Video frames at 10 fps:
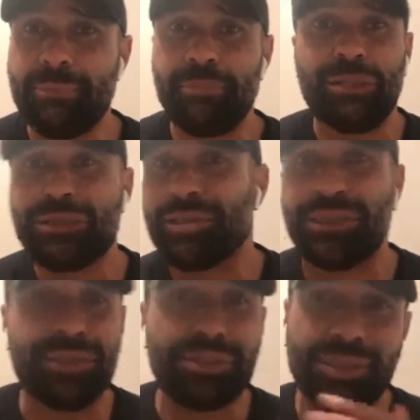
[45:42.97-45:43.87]
Again,
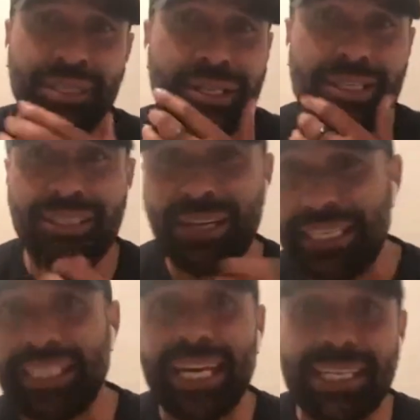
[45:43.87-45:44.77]
because
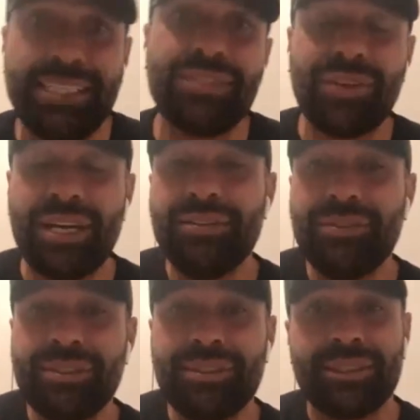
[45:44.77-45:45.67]
he had his
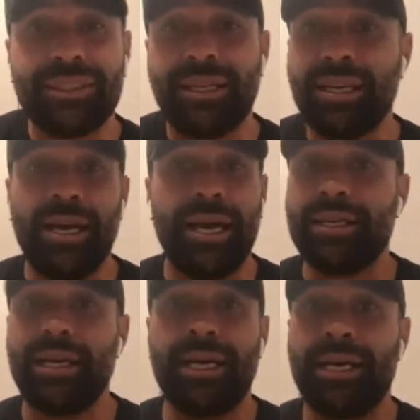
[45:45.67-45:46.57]
favourites and
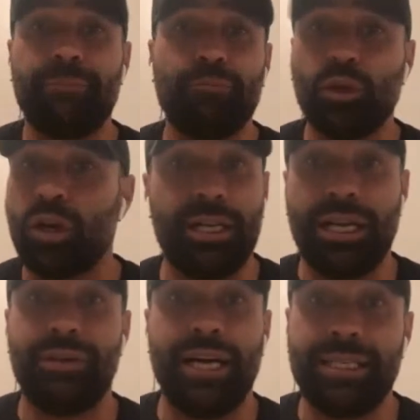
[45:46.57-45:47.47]
look, I
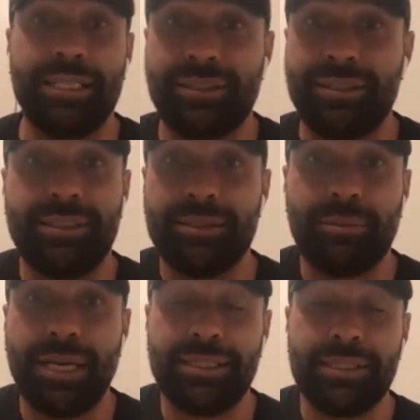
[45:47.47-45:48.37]
love Arnie. I think he's
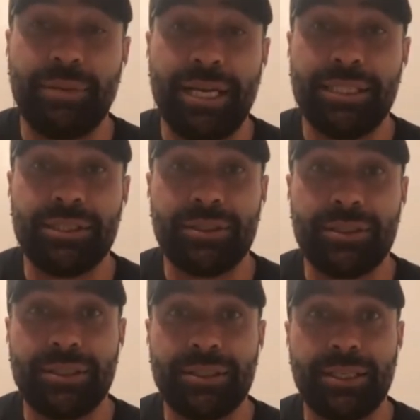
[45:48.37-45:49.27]
an amazing manager
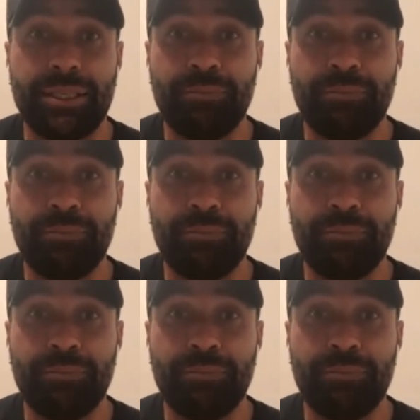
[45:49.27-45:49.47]
and